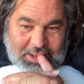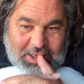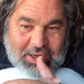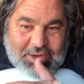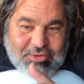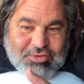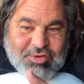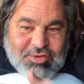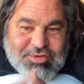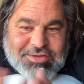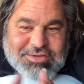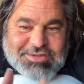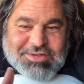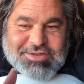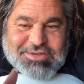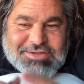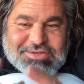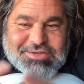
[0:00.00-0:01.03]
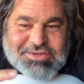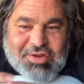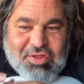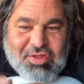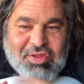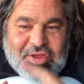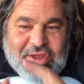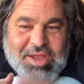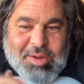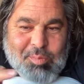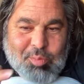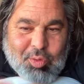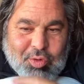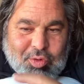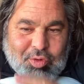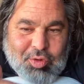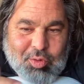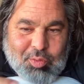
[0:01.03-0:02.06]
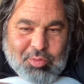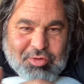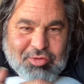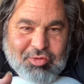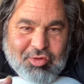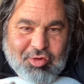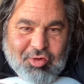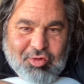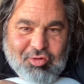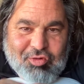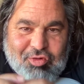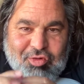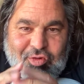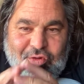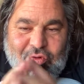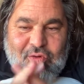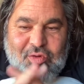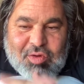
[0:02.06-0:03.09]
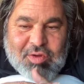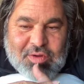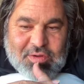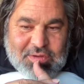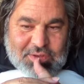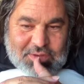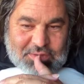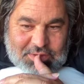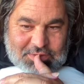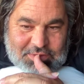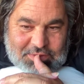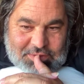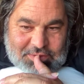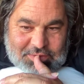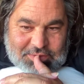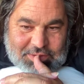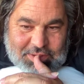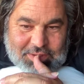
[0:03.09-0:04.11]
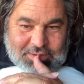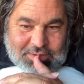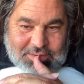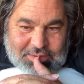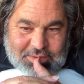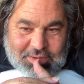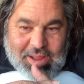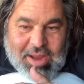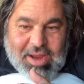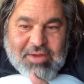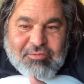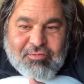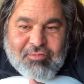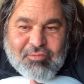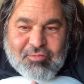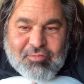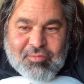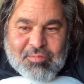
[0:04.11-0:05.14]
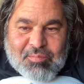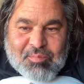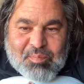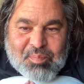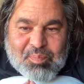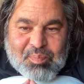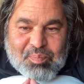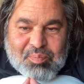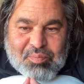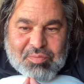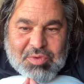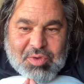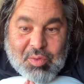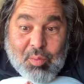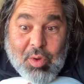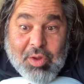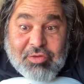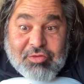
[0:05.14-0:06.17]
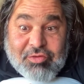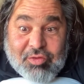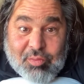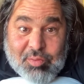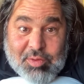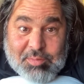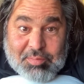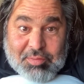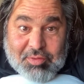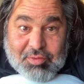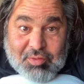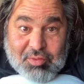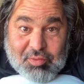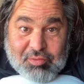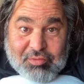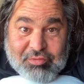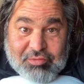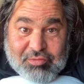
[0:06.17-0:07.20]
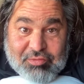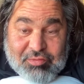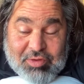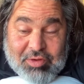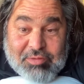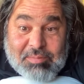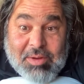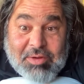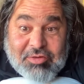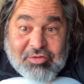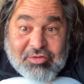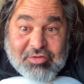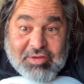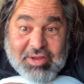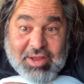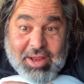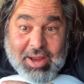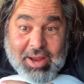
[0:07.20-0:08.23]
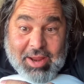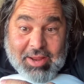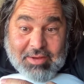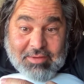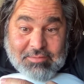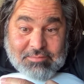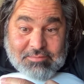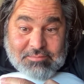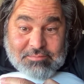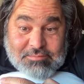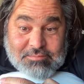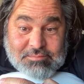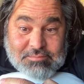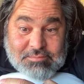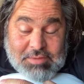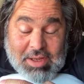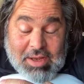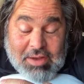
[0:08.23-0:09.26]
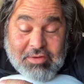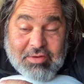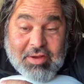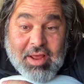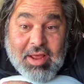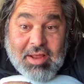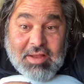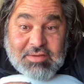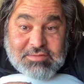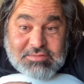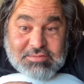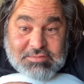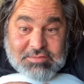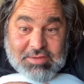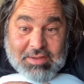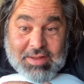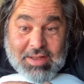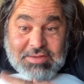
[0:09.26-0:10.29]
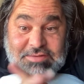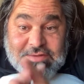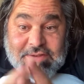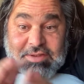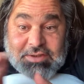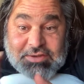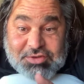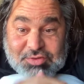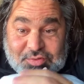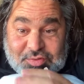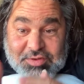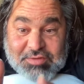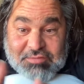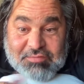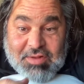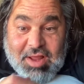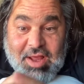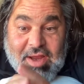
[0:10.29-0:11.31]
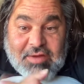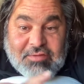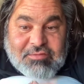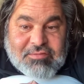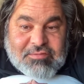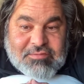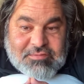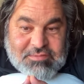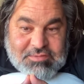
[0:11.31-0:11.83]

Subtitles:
So this is a theme we're going to return to, that life wants to reproduce as much as it can, and does, and that's the history of life.